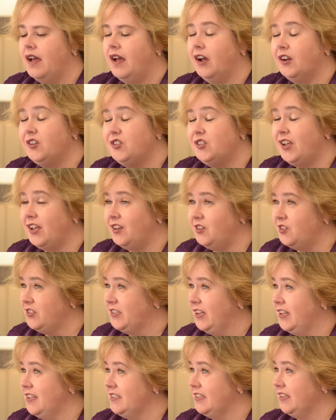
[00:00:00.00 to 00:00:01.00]
actually
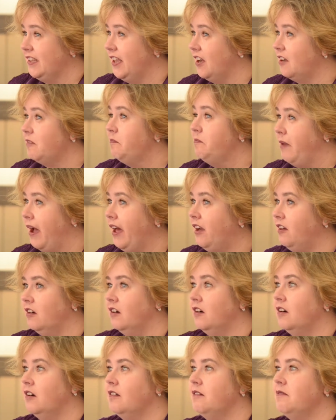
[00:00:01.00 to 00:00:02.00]
understands luck
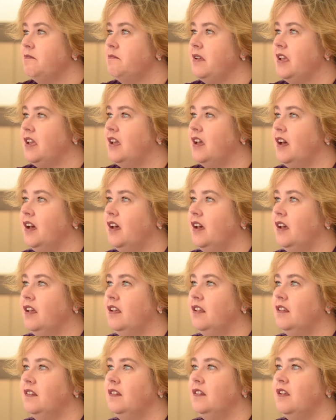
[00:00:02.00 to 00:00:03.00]
better,
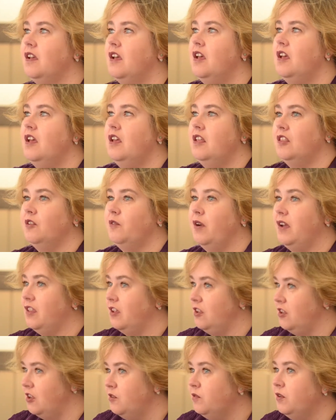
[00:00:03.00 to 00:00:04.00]
because the way
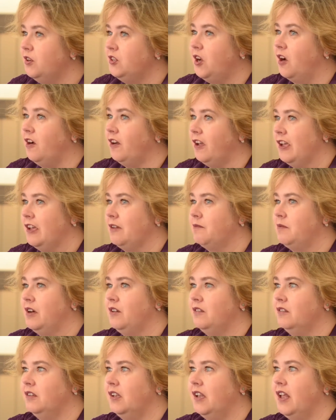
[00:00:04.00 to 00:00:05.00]
that you were talking
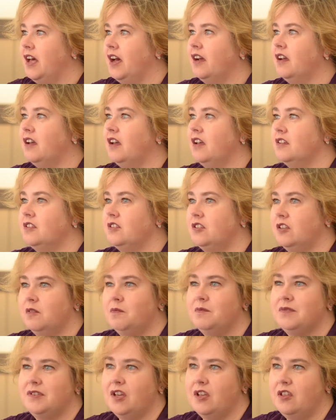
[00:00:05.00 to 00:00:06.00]
about luck
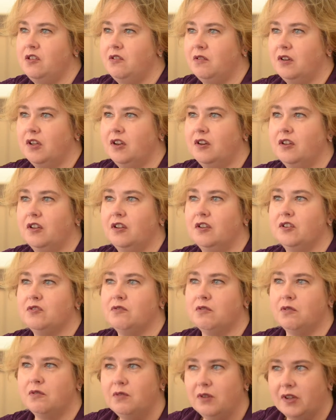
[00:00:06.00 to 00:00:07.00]
assumes that you can
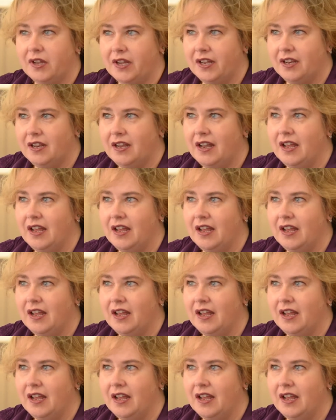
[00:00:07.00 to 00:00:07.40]
control it,